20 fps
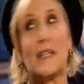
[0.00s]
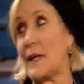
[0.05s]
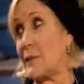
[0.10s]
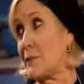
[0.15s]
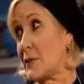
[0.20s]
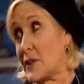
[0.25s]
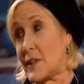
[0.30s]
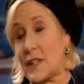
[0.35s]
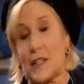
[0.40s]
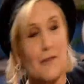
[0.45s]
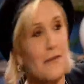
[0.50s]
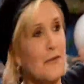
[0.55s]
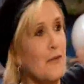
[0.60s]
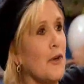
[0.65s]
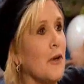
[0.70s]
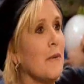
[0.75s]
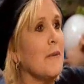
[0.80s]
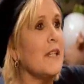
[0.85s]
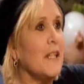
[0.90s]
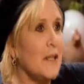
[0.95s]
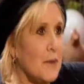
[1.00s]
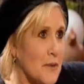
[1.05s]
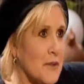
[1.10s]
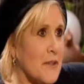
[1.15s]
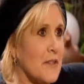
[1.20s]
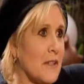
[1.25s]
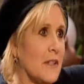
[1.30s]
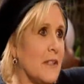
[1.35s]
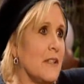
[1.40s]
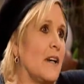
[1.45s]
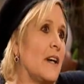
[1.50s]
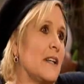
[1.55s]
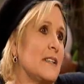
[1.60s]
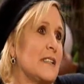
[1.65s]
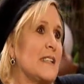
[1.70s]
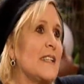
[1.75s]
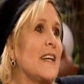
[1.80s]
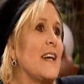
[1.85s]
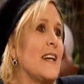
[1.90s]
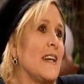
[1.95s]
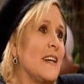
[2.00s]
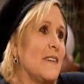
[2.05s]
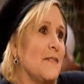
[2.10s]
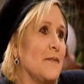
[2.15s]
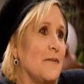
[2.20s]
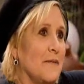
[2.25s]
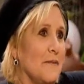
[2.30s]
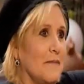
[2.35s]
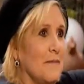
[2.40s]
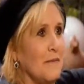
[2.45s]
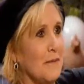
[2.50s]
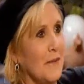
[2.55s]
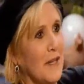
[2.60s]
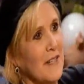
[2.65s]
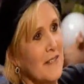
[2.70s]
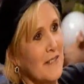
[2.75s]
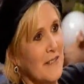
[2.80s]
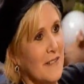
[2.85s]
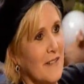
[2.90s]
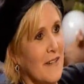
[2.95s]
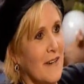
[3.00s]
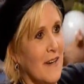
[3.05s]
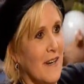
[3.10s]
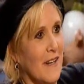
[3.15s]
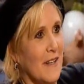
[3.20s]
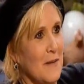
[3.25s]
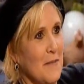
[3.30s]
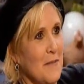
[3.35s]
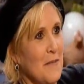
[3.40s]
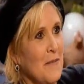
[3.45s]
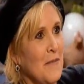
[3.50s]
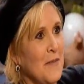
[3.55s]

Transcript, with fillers: I'm looking for him, and he was in the closet hanging by his tie,